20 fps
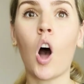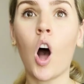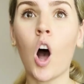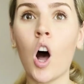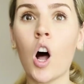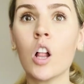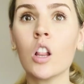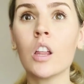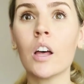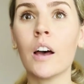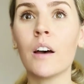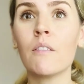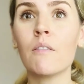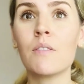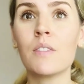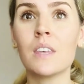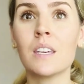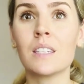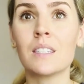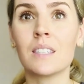All
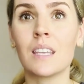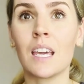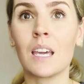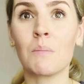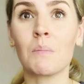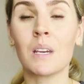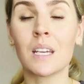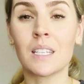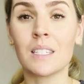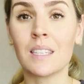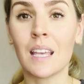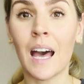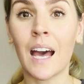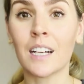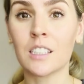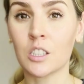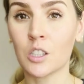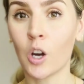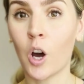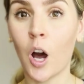of the same
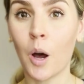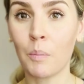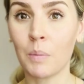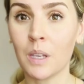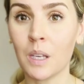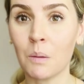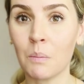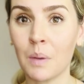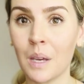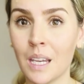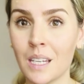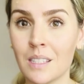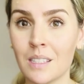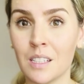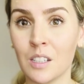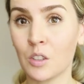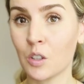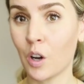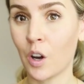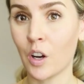exact copy and
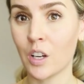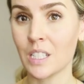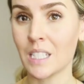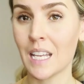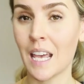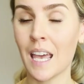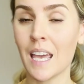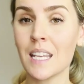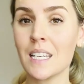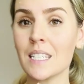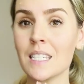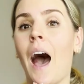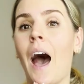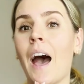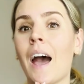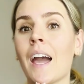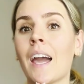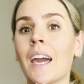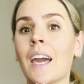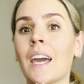pasted content.
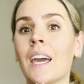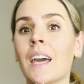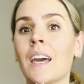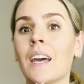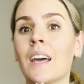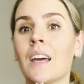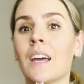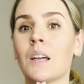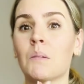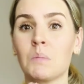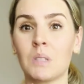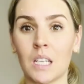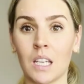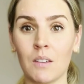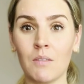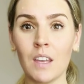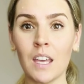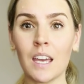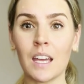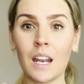I am sick
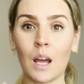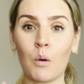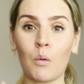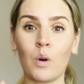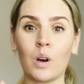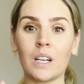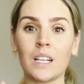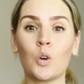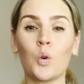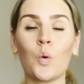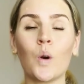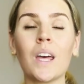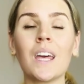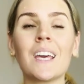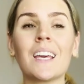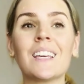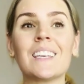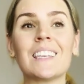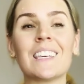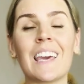of it and I want to
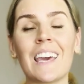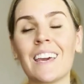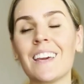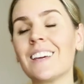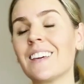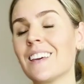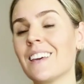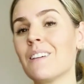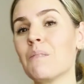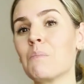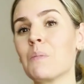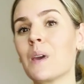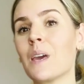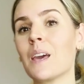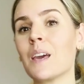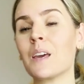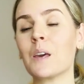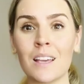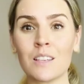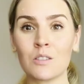quit
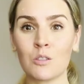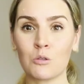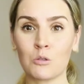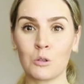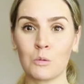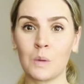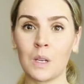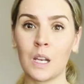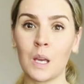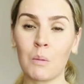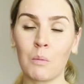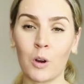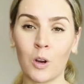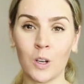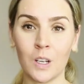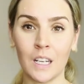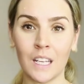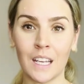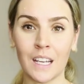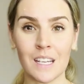gatekeeping social media
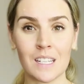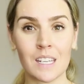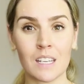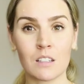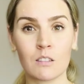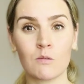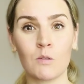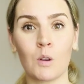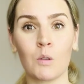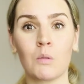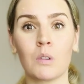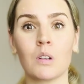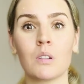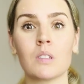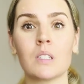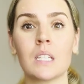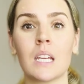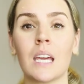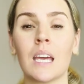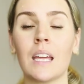marketing ideas for real
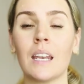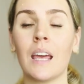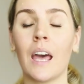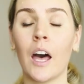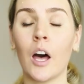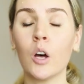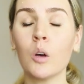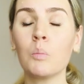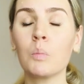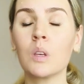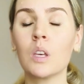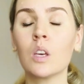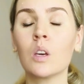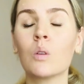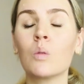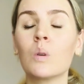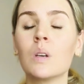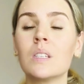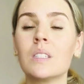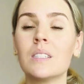estate and help
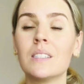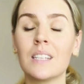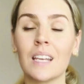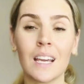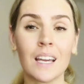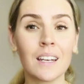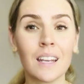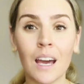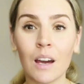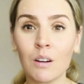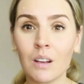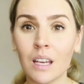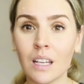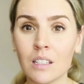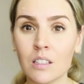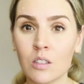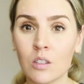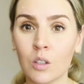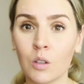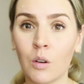you stand out
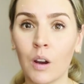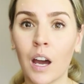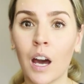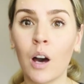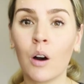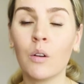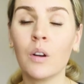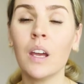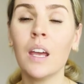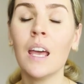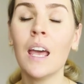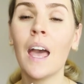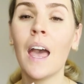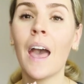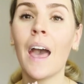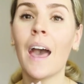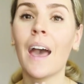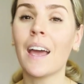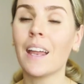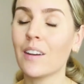against the crowd
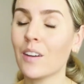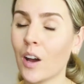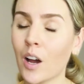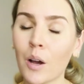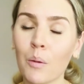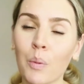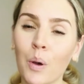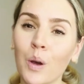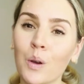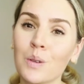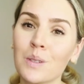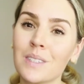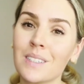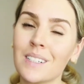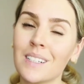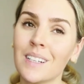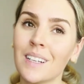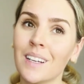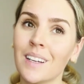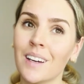and not
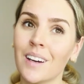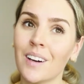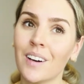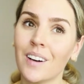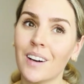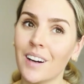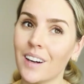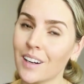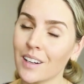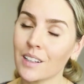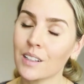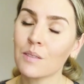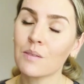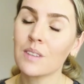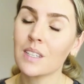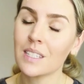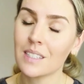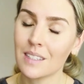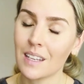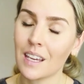post all of
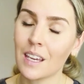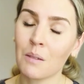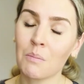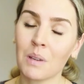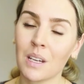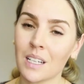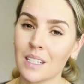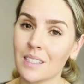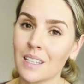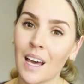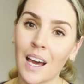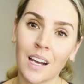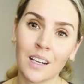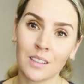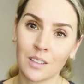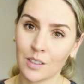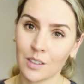the same exact